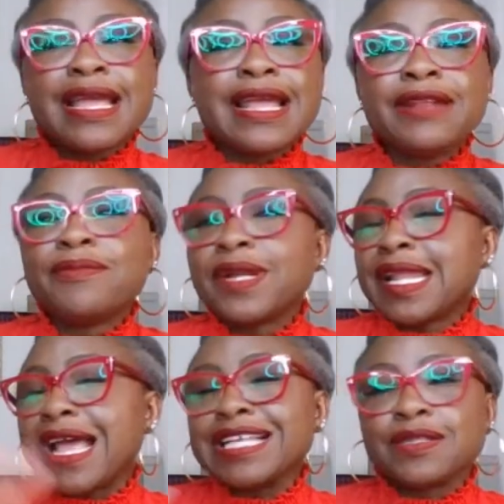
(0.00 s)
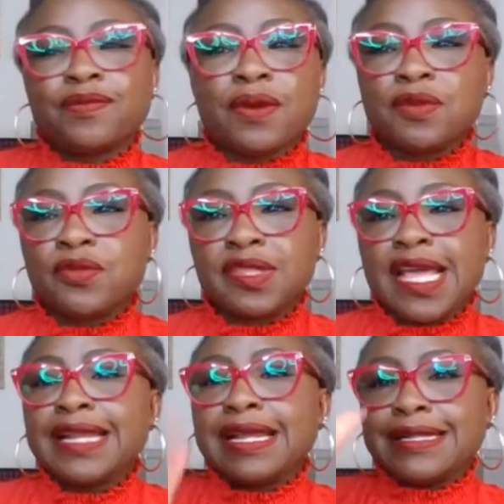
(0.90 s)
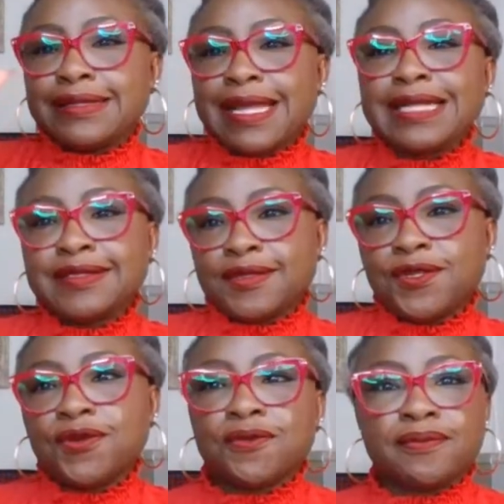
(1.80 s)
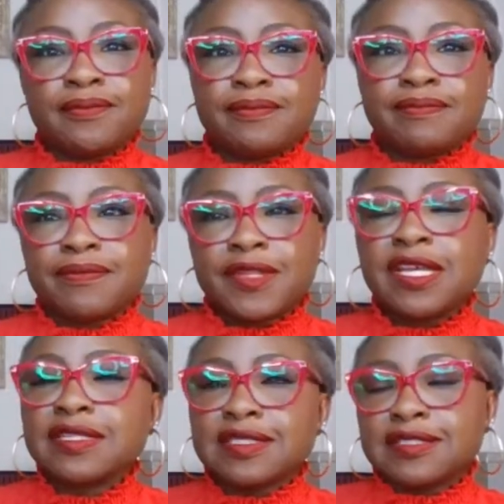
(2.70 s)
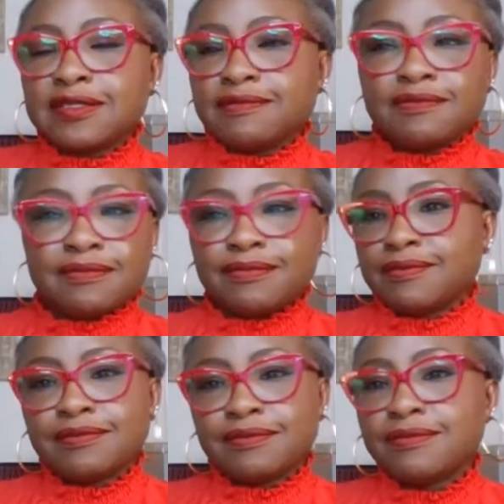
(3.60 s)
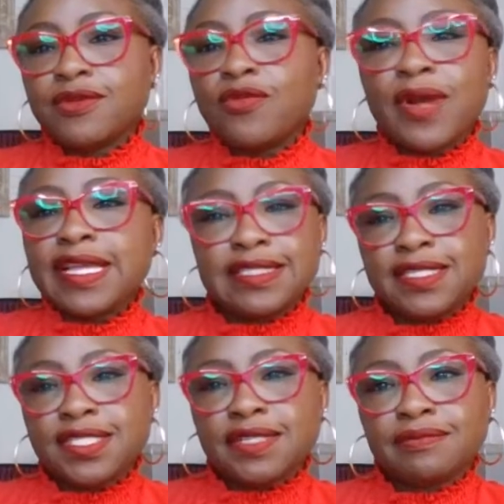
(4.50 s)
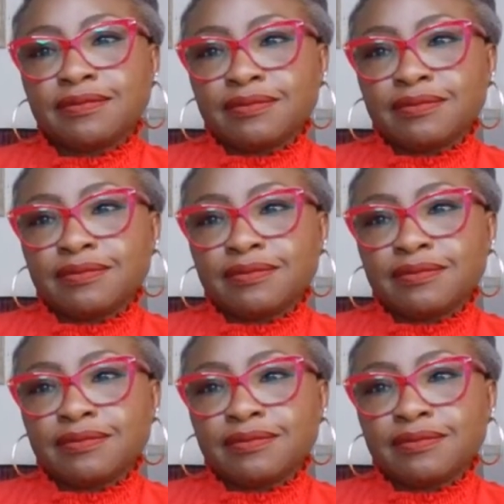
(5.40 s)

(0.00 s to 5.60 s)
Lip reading: Anybody that has a problem with that, that's on you. Because, well, why you TJ?